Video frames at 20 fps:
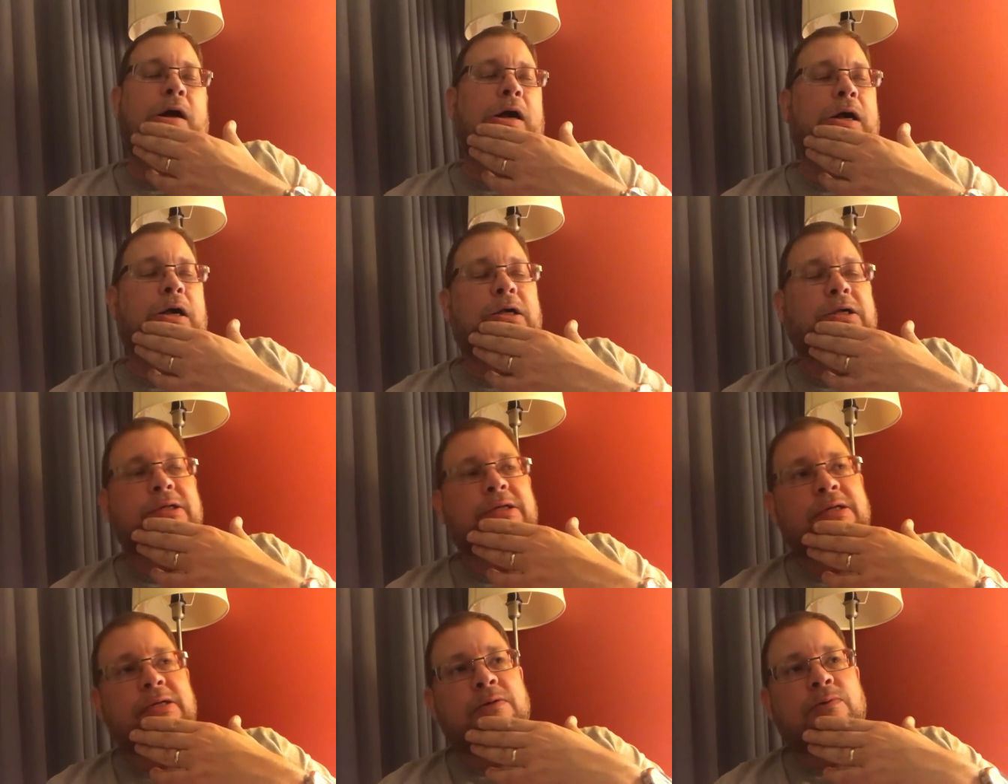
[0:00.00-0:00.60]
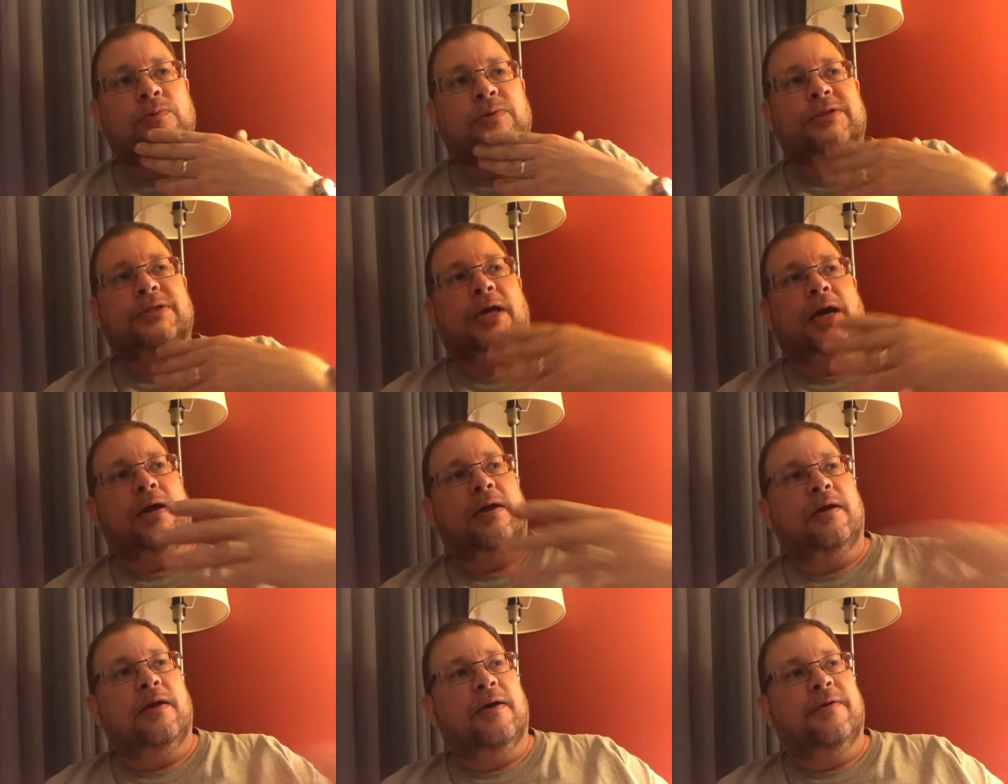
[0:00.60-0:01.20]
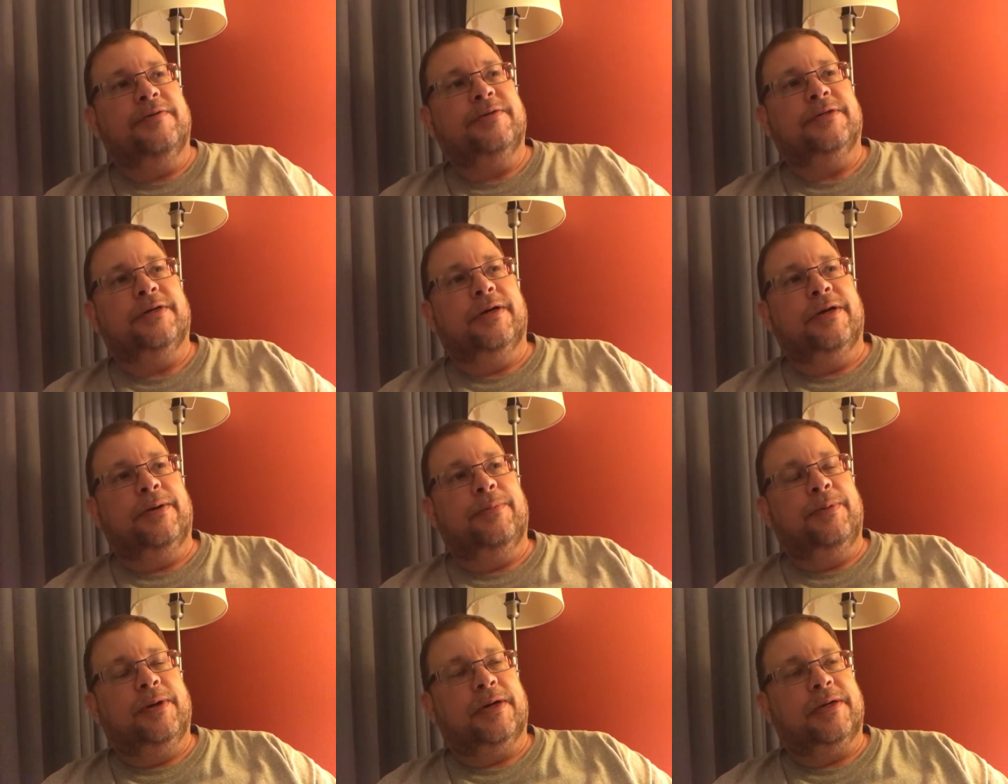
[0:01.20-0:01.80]
Alden was kind enough
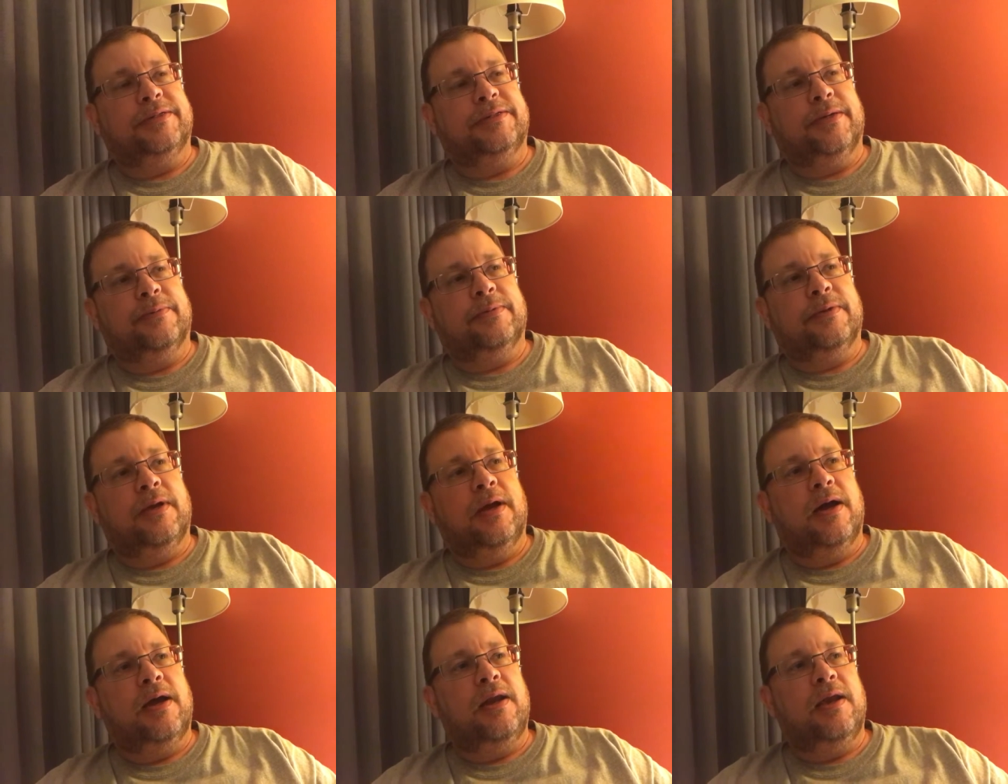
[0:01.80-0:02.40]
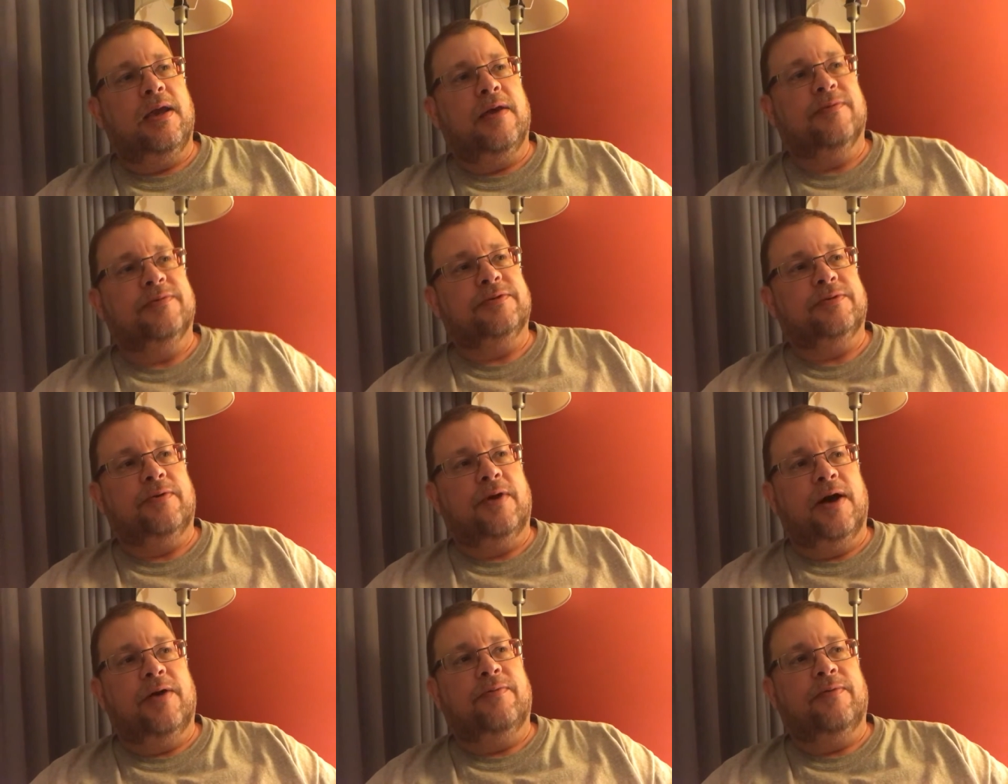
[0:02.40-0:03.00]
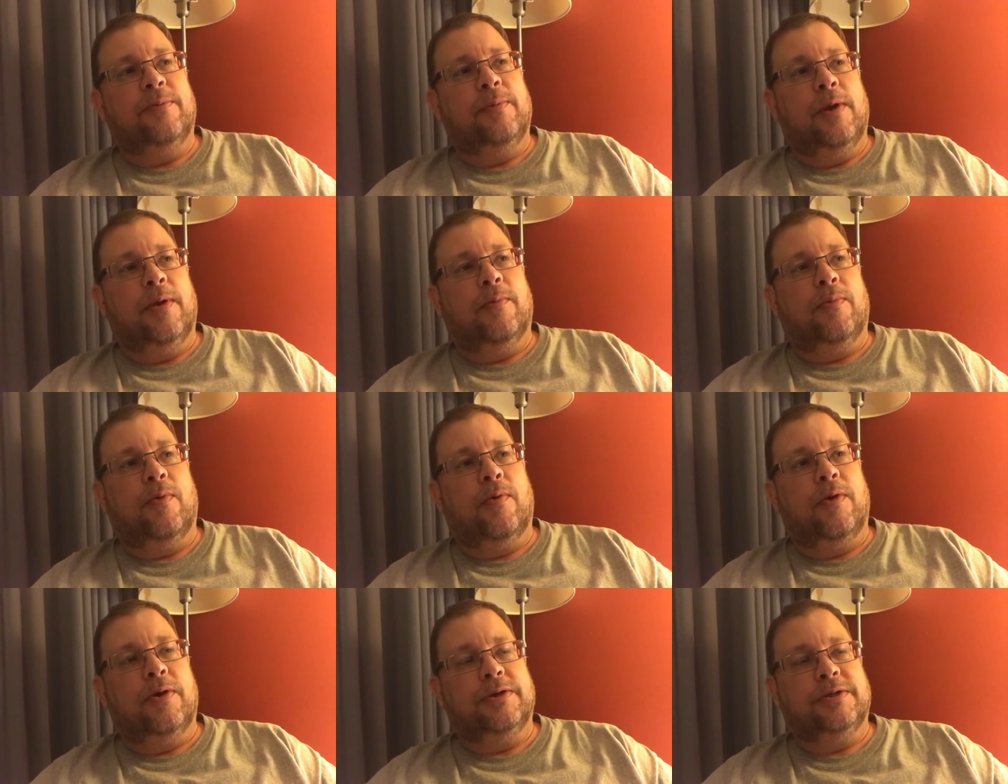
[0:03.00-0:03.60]
to pick us up tonight. He gave us a ride from the
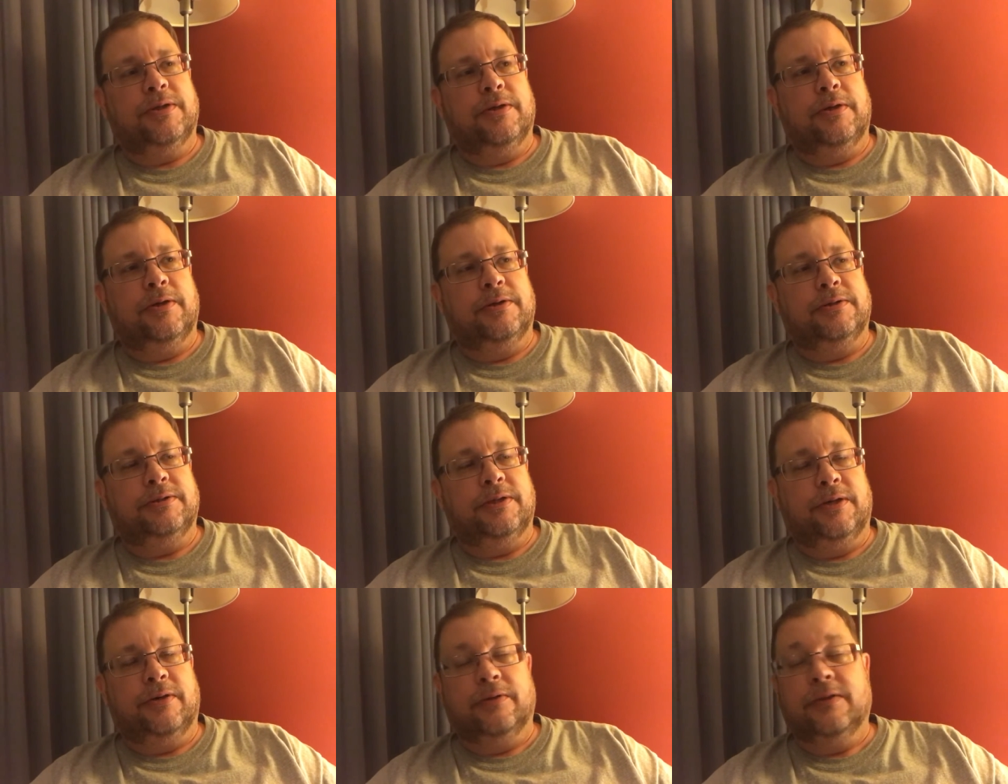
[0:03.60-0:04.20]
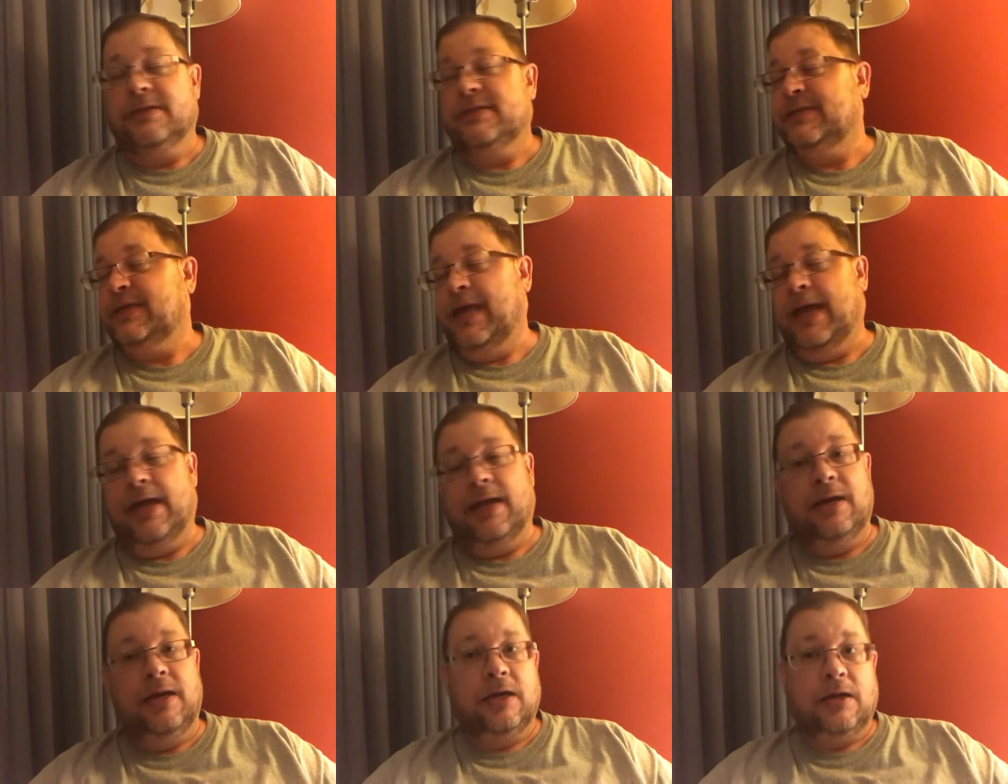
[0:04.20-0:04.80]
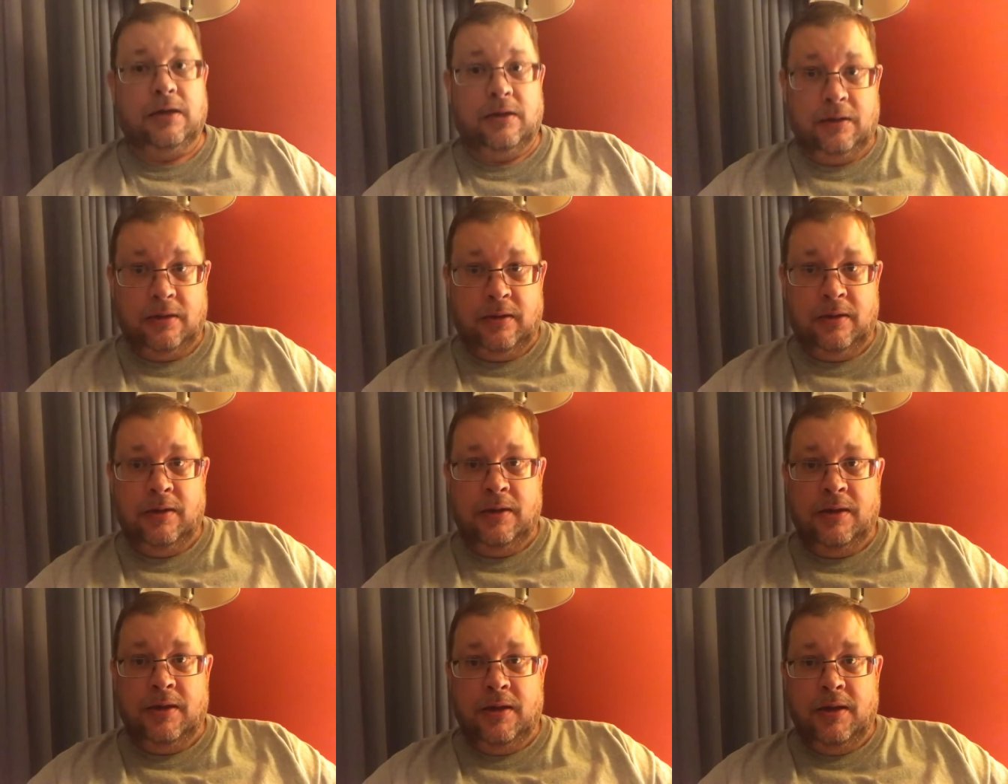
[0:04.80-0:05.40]
airport to the hotel, the Scandic
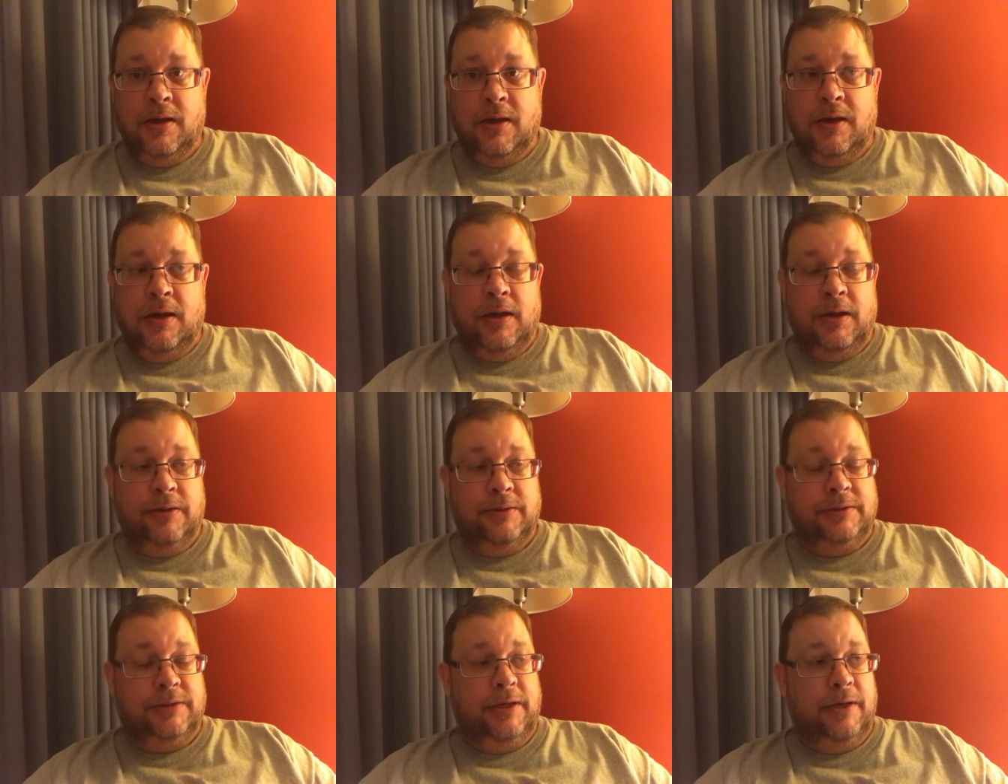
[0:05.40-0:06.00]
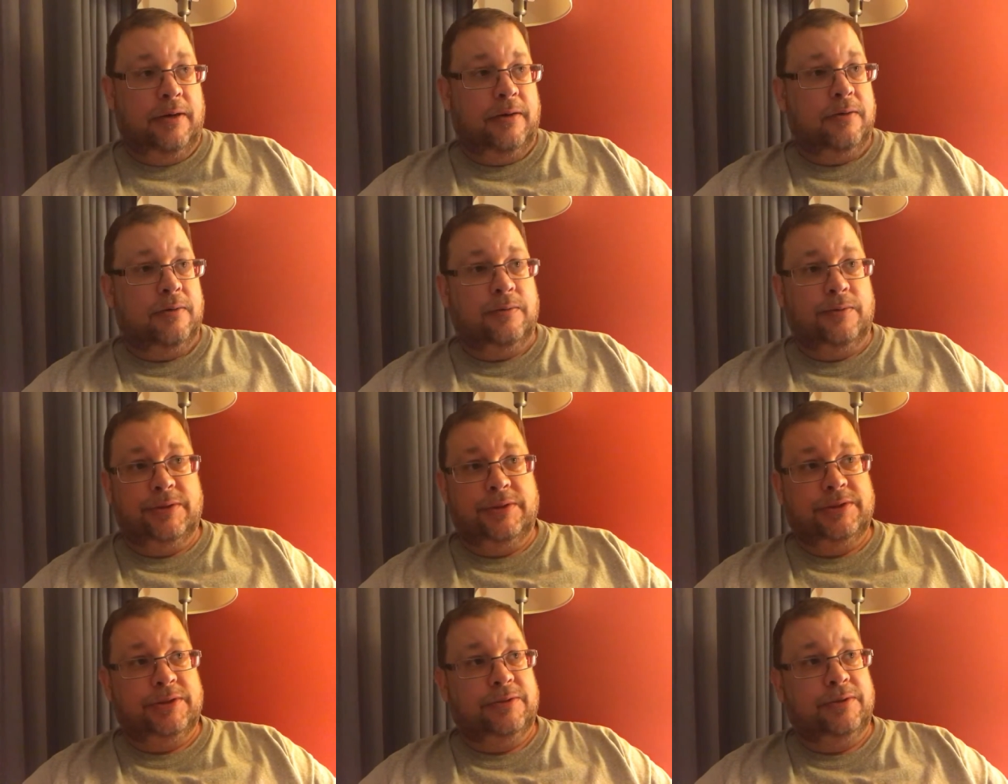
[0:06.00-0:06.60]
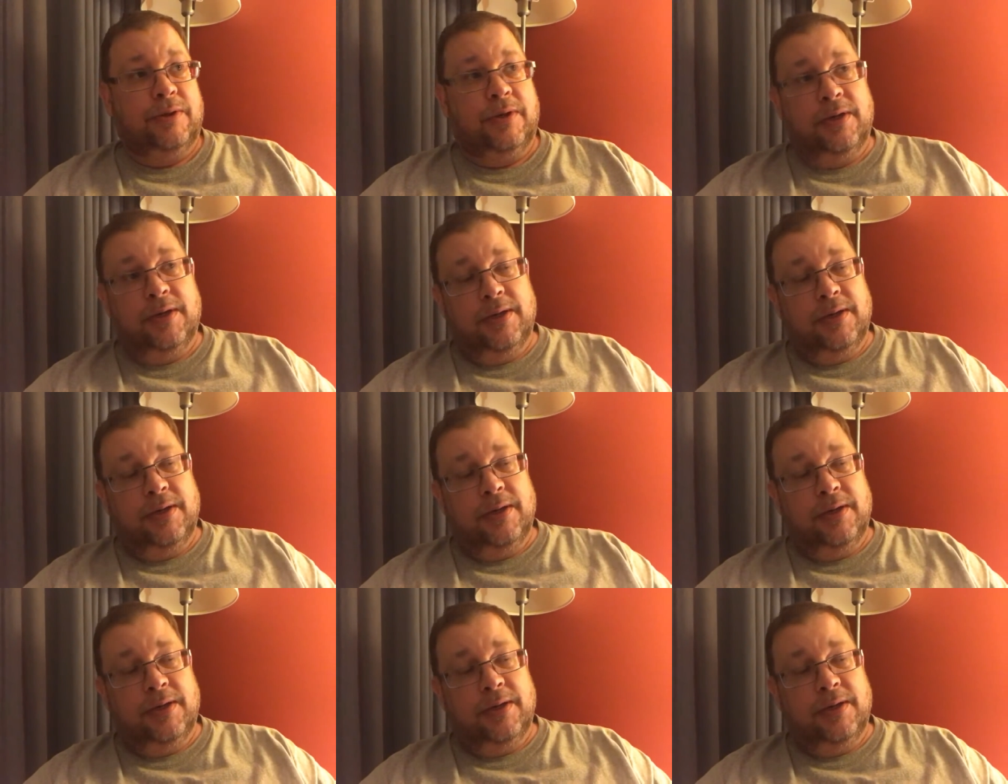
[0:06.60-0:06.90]
Hotel, which